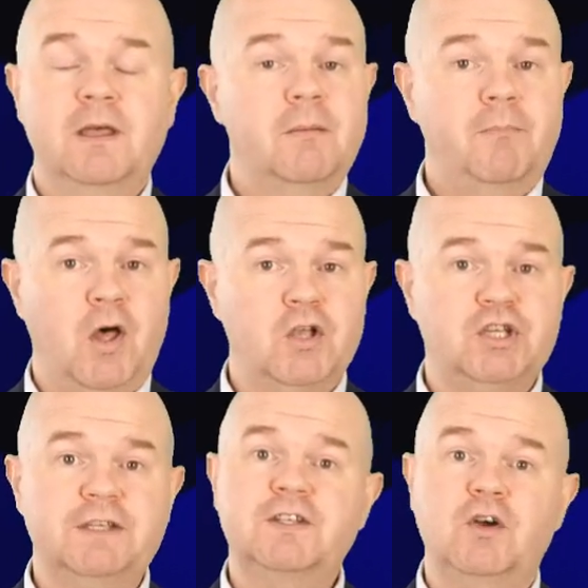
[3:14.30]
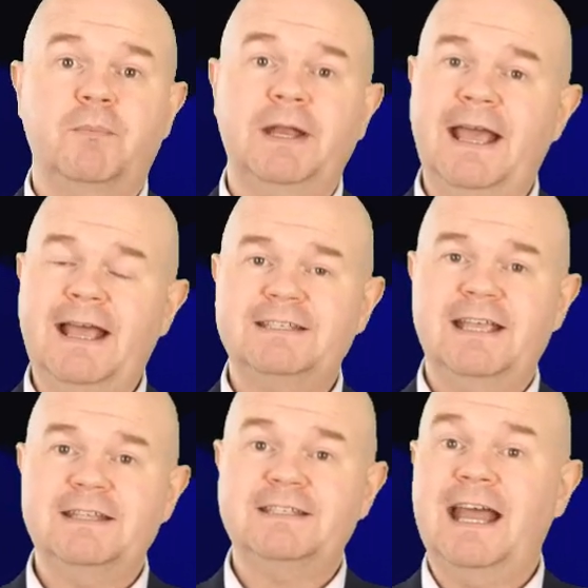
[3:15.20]
purchase company
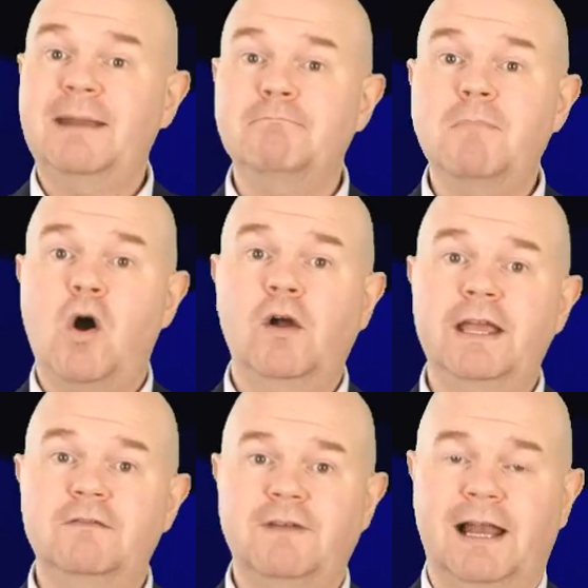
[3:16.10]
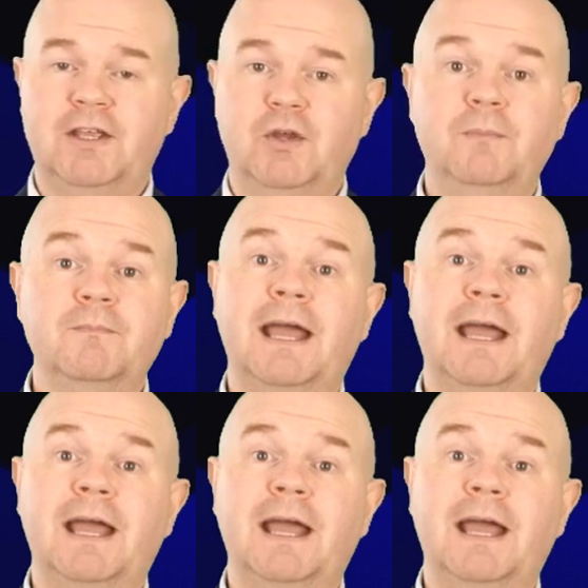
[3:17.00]
assets at market value